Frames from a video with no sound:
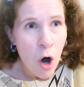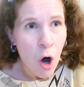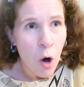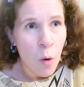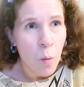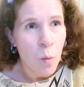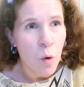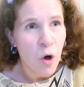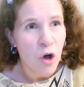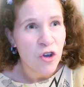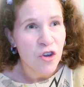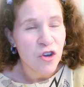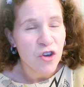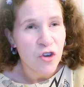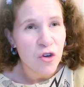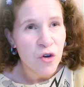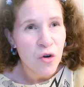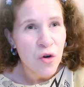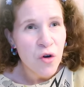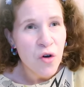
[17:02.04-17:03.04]
on what
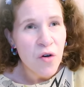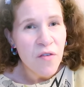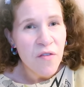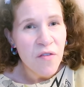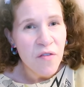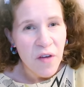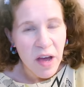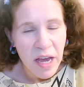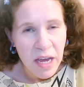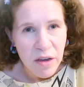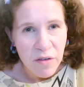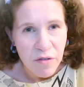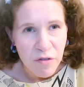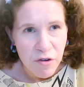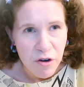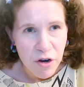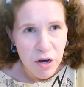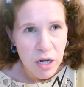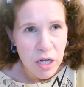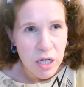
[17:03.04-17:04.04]
your
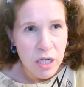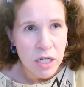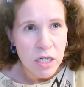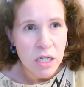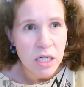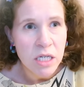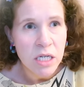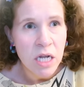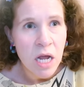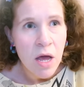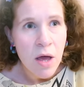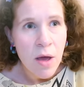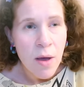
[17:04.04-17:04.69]
favorite